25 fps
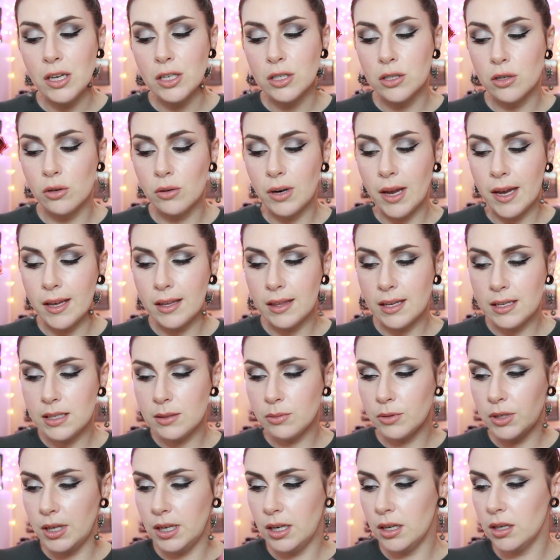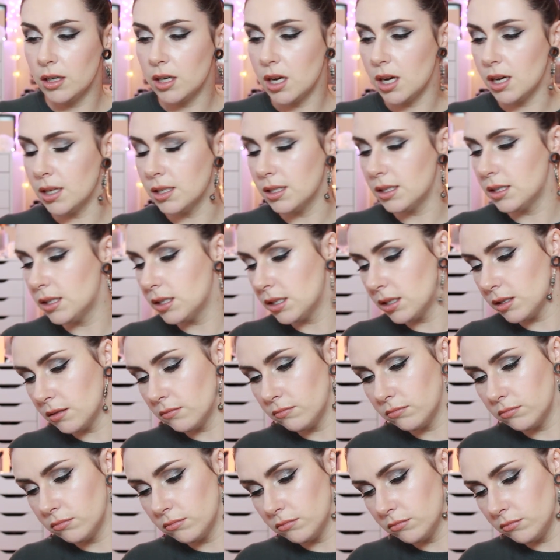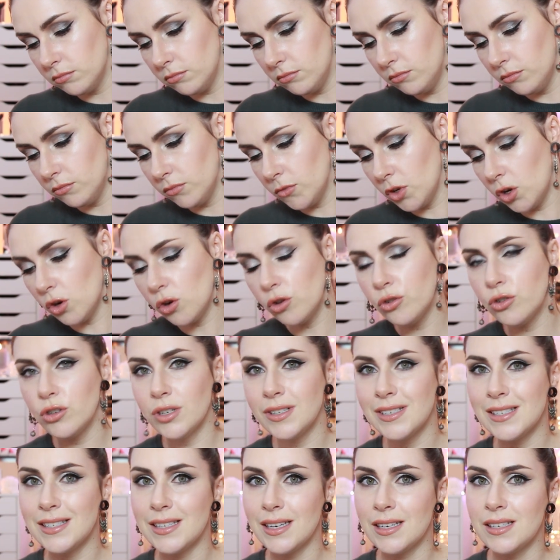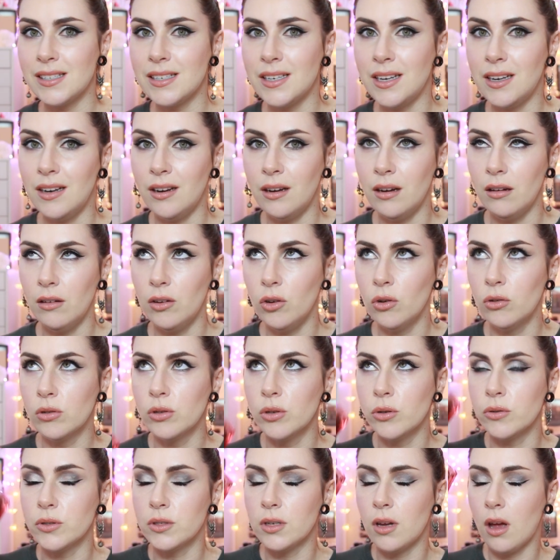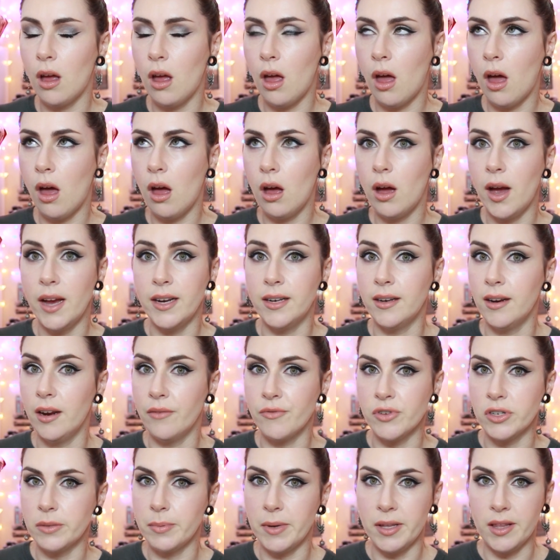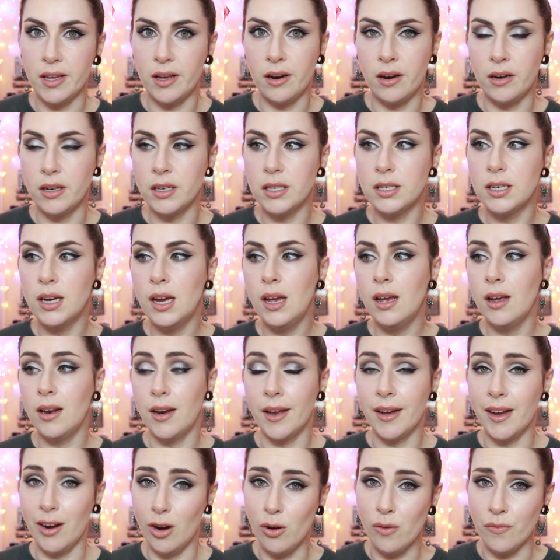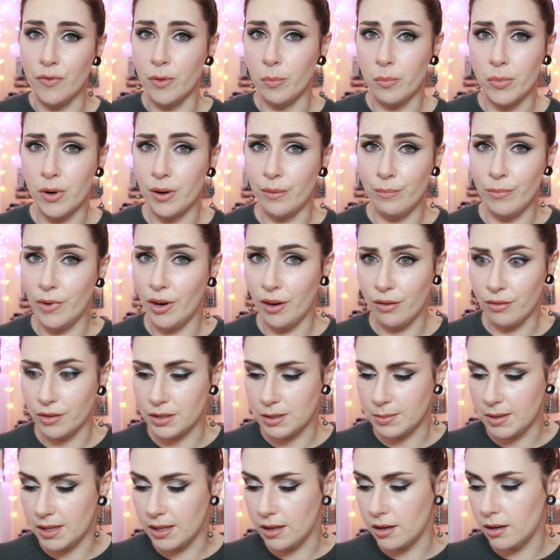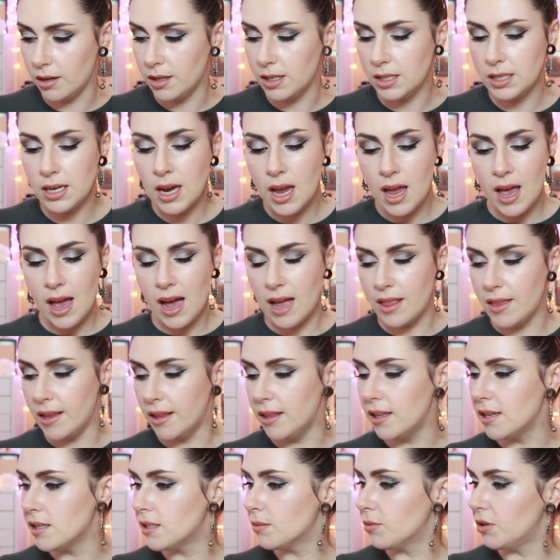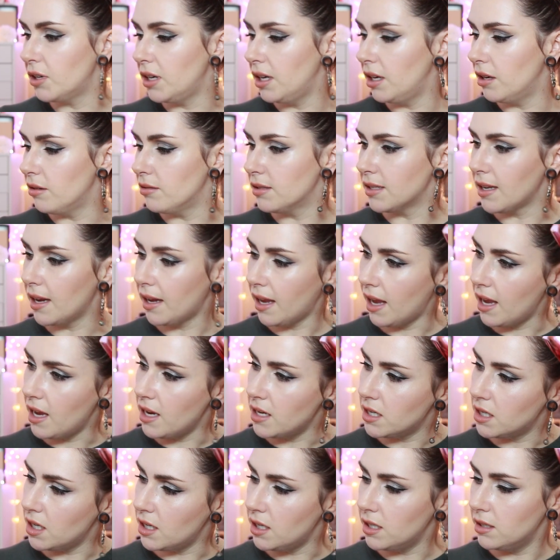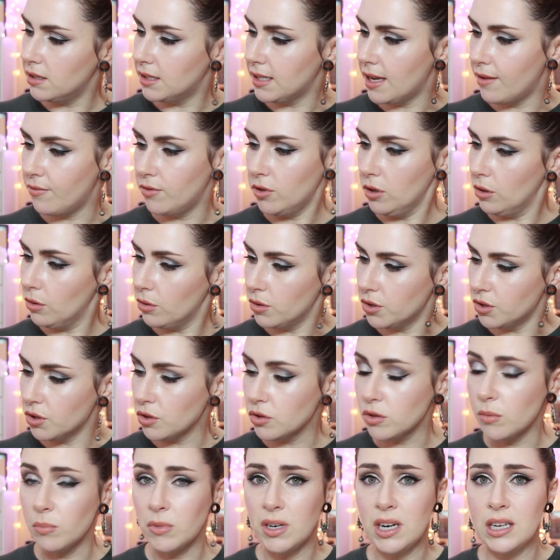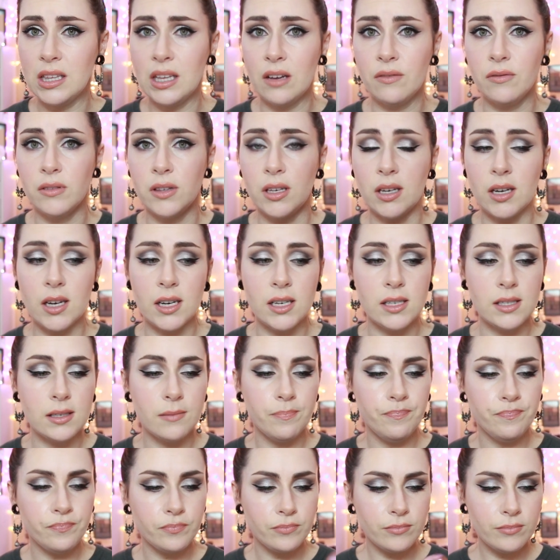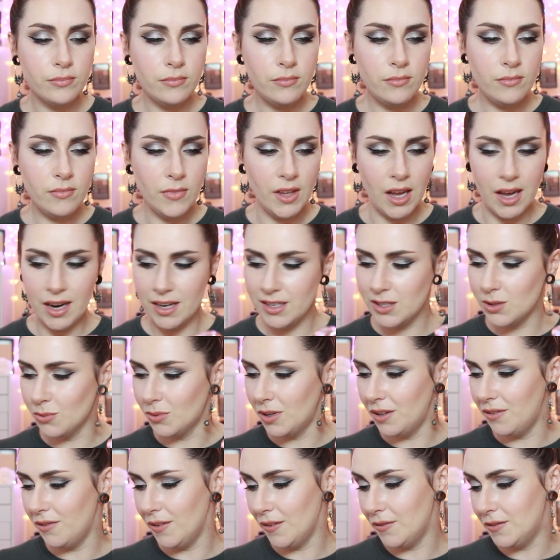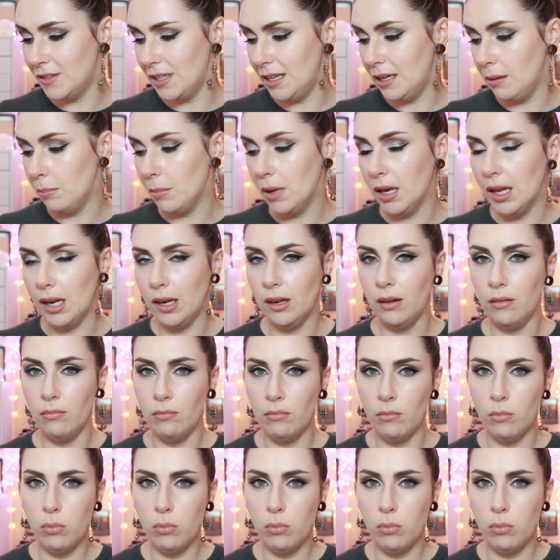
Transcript: So like this one here costs one hundred and sixteen euros. Oh, I'd never spend that on it. Like I love them, but I'm not going to spend that on it. And then this one here is like eighty-seven euros or something like that for the eyes. and it's only fifteen mil.